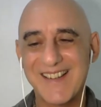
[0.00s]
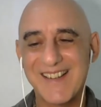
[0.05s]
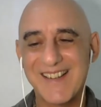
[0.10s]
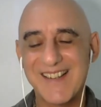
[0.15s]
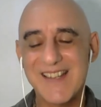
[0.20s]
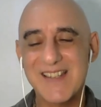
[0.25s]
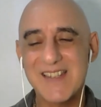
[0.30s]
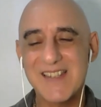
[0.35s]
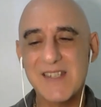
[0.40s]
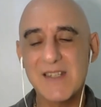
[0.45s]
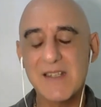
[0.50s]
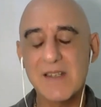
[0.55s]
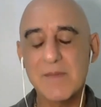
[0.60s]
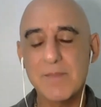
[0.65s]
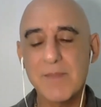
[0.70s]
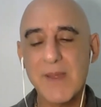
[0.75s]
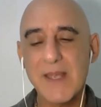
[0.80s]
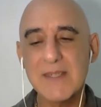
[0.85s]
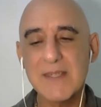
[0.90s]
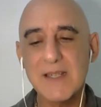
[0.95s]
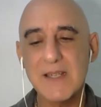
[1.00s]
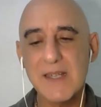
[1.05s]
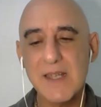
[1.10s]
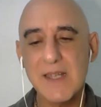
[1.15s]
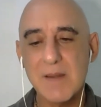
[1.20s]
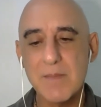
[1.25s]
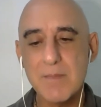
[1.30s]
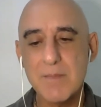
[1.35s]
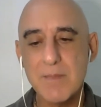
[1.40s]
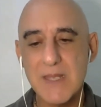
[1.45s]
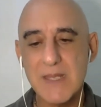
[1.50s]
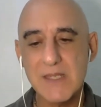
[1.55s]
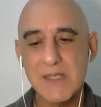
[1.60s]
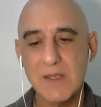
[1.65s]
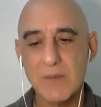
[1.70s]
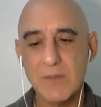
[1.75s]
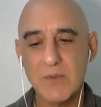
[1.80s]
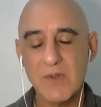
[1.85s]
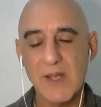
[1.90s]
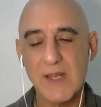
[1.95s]
it's basically a
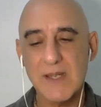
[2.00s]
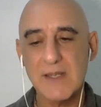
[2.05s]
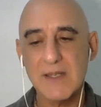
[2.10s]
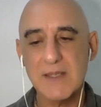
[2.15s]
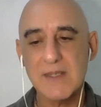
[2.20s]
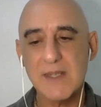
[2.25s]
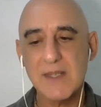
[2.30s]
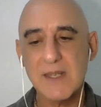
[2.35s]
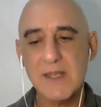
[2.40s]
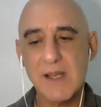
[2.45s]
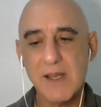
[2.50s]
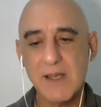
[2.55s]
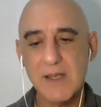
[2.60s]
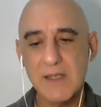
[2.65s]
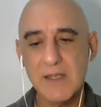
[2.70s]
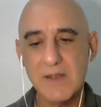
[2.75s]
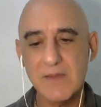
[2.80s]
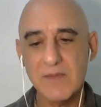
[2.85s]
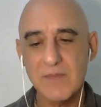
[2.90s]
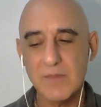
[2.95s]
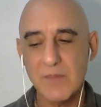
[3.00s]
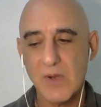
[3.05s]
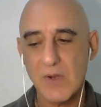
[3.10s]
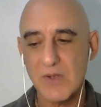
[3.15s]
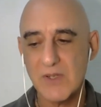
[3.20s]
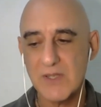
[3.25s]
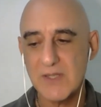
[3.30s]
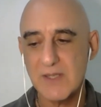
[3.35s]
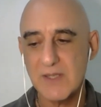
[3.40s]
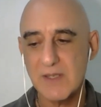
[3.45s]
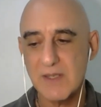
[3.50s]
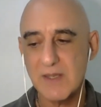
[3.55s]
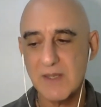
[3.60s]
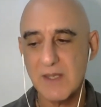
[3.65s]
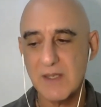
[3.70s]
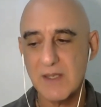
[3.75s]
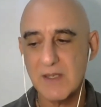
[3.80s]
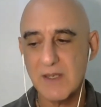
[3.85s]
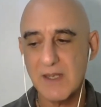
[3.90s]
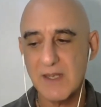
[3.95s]
medium grade. It's the kind of Moxa
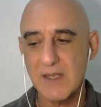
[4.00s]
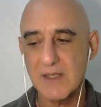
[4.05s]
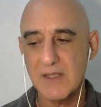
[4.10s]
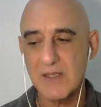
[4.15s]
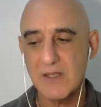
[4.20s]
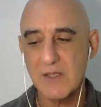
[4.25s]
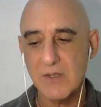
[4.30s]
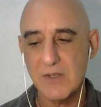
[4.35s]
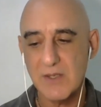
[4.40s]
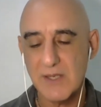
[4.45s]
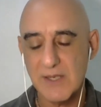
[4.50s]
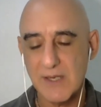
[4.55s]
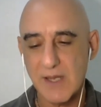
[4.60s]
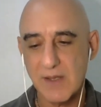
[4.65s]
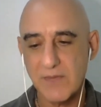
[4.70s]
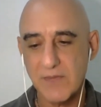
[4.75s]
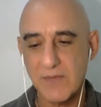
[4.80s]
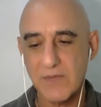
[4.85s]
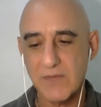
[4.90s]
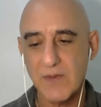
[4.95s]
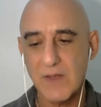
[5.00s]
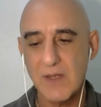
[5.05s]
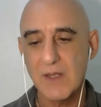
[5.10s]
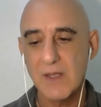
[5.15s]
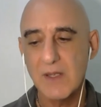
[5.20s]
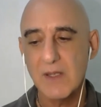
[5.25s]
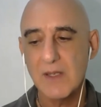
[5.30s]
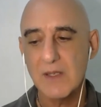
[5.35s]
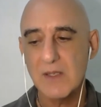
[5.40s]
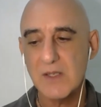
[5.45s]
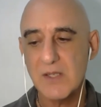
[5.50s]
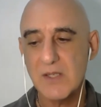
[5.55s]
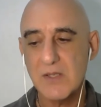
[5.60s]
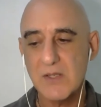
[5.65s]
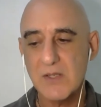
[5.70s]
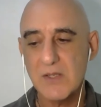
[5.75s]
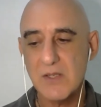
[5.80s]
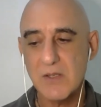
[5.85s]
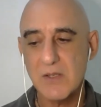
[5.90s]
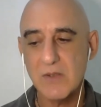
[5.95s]
that is good enough to
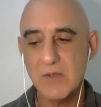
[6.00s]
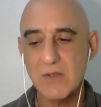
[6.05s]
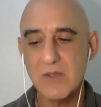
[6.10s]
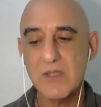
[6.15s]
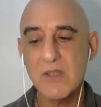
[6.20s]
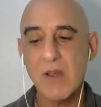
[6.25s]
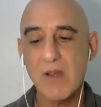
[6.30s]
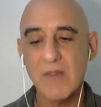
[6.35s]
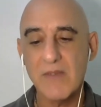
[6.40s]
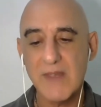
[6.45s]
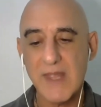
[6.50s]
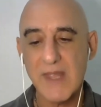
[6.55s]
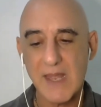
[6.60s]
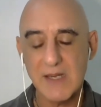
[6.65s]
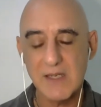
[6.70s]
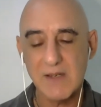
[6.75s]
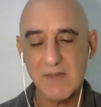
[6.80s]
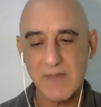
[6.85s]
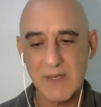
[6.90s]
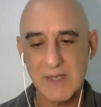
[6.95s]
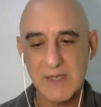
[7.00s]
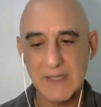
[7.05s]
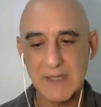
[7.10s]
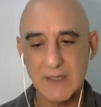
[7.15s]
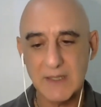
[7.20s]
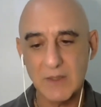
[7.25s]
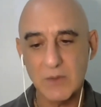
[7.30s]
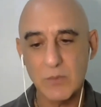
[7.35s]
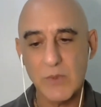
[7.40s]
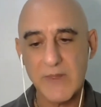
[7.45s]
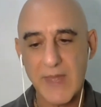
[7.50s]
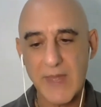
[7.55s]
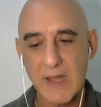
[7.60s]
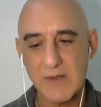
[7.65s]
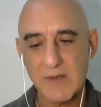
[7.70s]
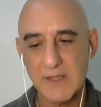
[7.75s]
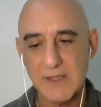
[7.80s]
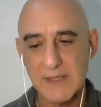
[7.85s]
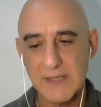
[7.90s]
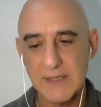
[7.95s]
use on the end of the needle
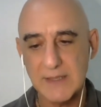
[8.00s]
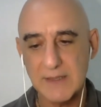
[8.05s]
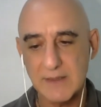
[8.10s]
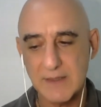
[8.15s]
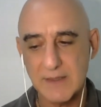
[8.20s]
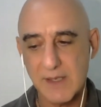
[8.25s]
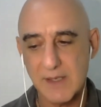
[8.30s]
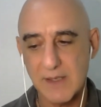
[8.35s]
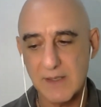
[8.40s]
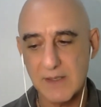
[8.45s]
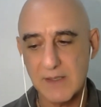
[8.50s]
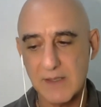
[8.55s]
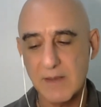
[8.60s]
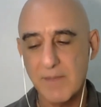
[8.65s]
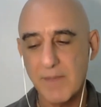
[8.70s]
without a needle guard.